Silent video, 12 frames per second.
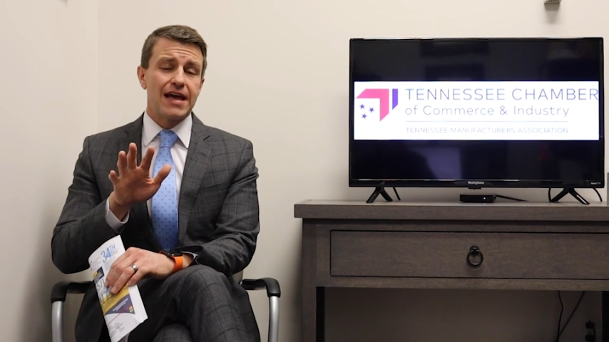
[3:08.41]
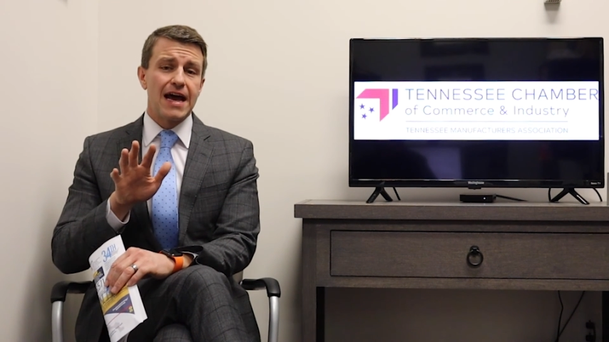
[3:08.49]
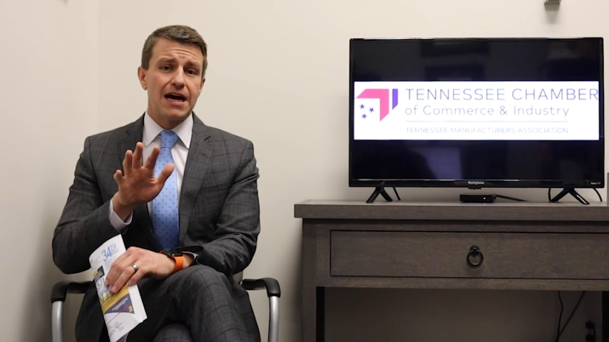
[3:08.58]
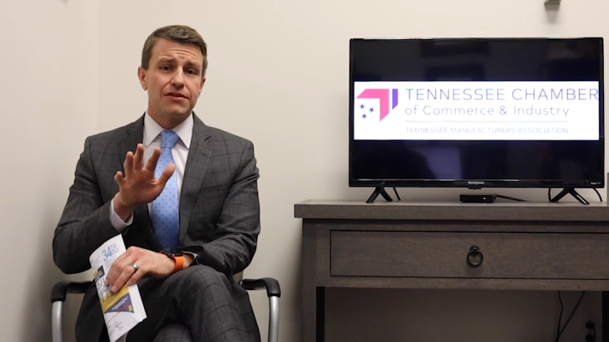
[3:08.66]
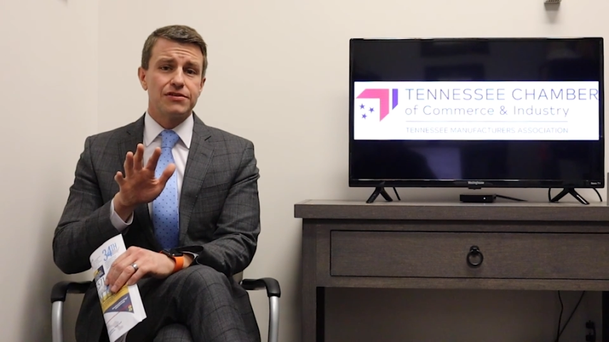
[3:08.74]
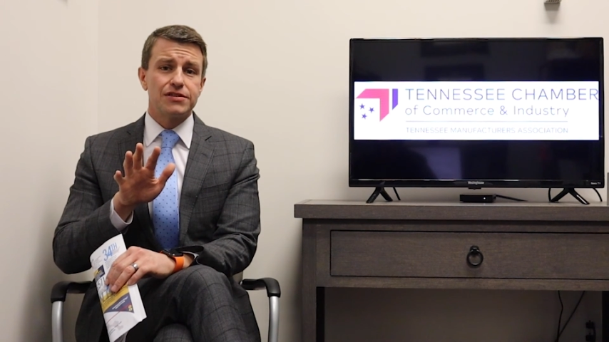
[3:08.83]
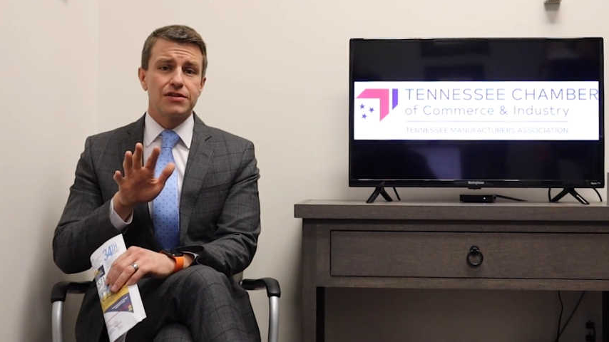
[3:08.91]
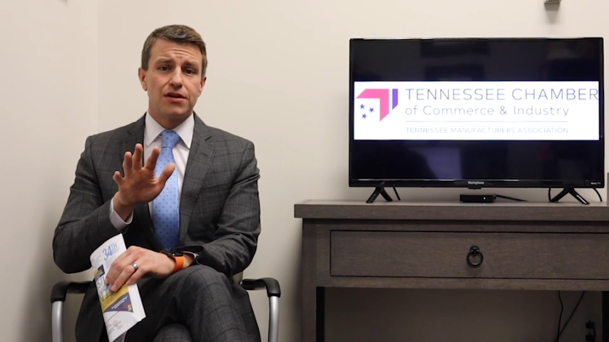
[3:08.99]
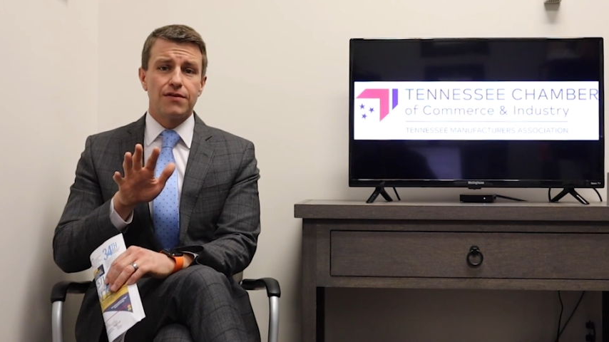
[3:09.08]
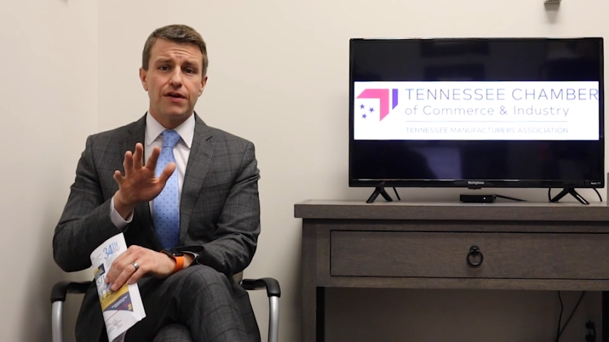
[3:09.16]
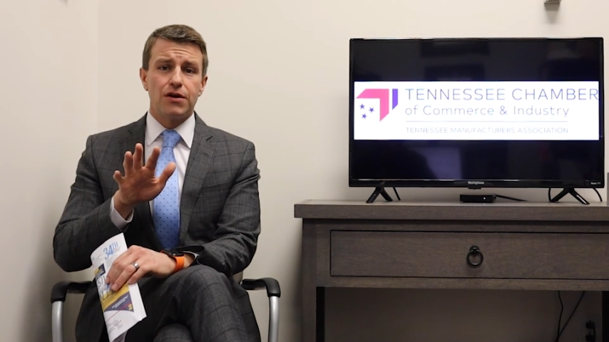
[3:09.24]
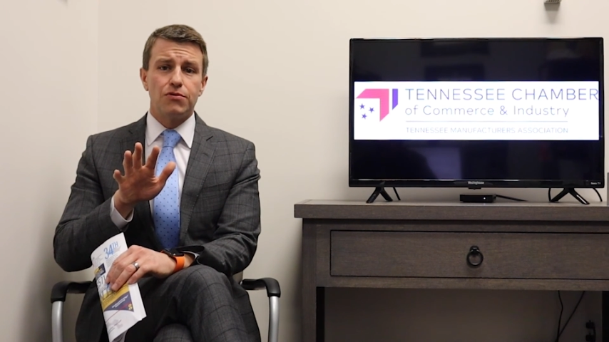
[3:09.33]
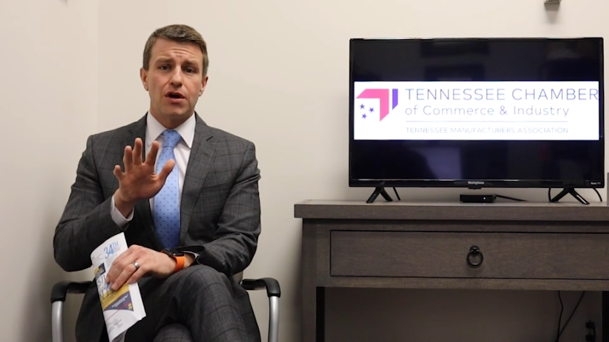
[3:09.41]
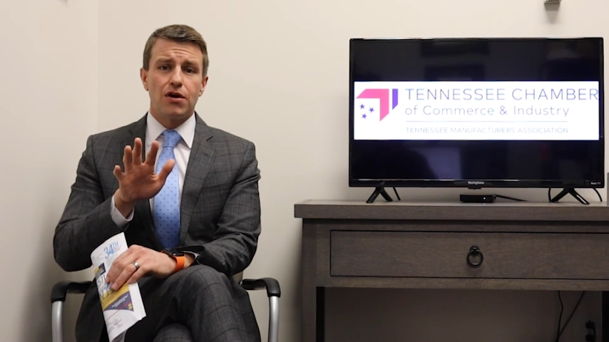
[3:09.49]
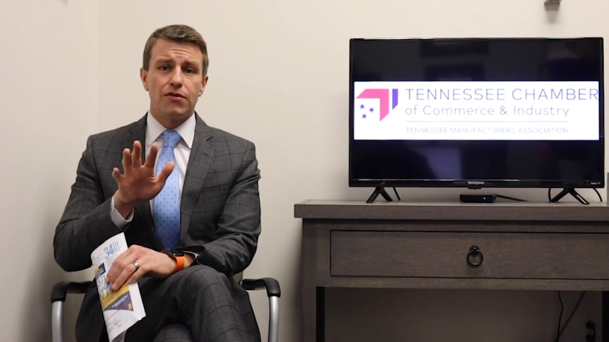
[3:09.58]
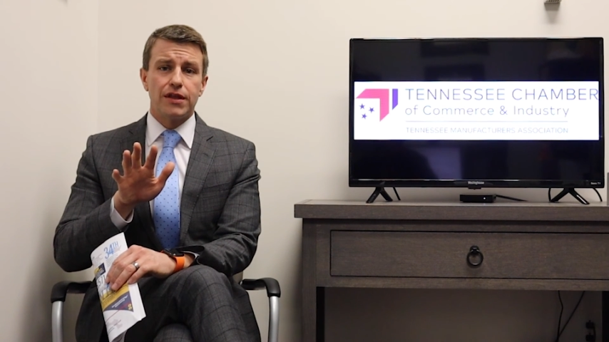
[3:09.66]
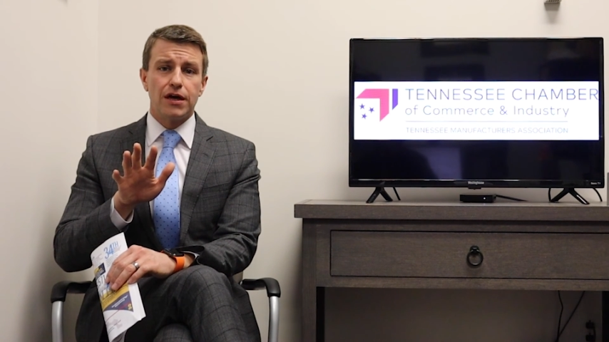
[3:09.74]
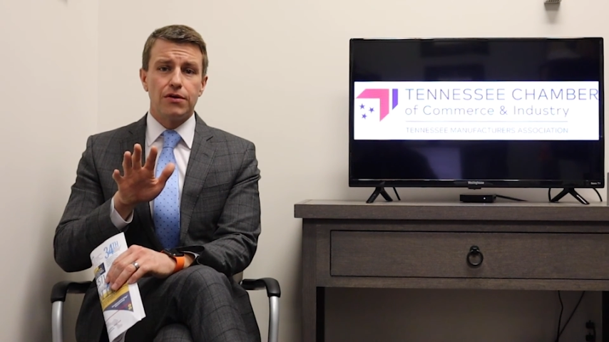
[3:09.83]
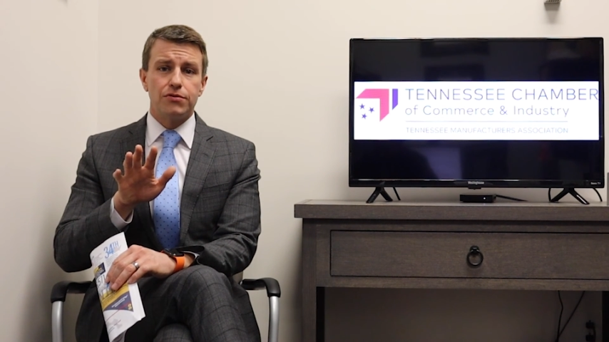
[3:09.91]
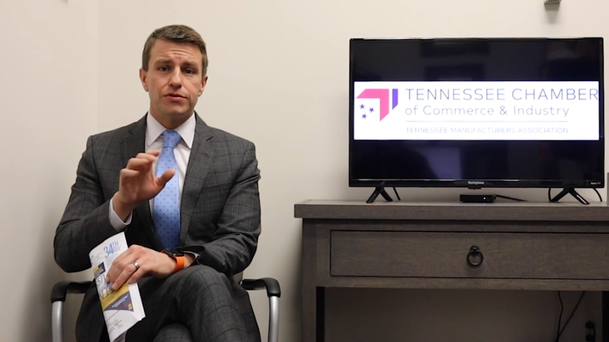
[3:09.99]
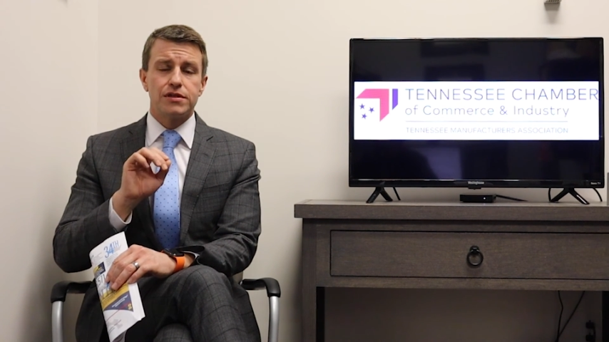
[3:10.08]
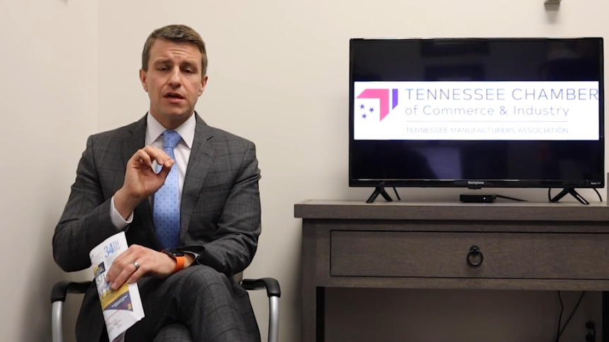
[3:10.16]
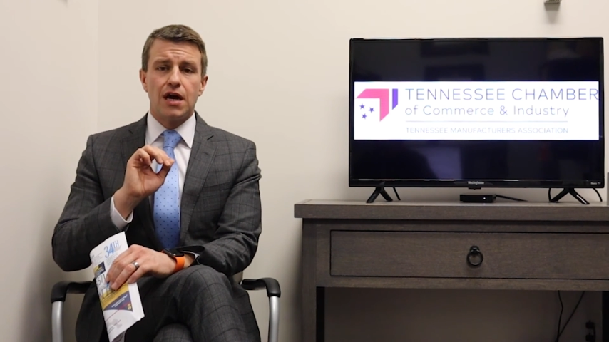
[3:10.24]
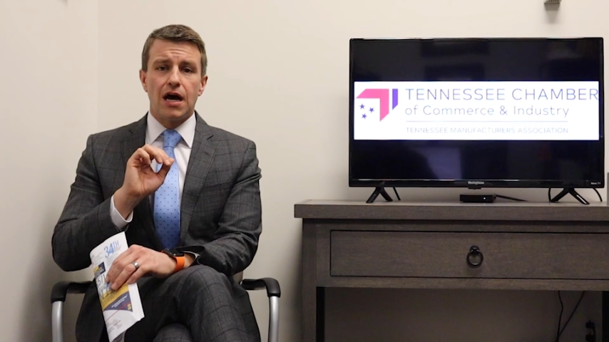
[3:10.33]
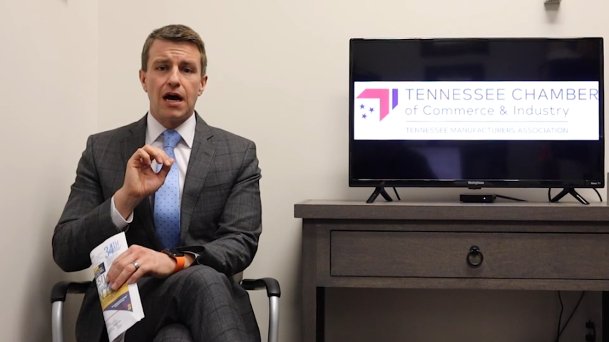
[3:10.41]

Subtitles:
the House is going to vote on those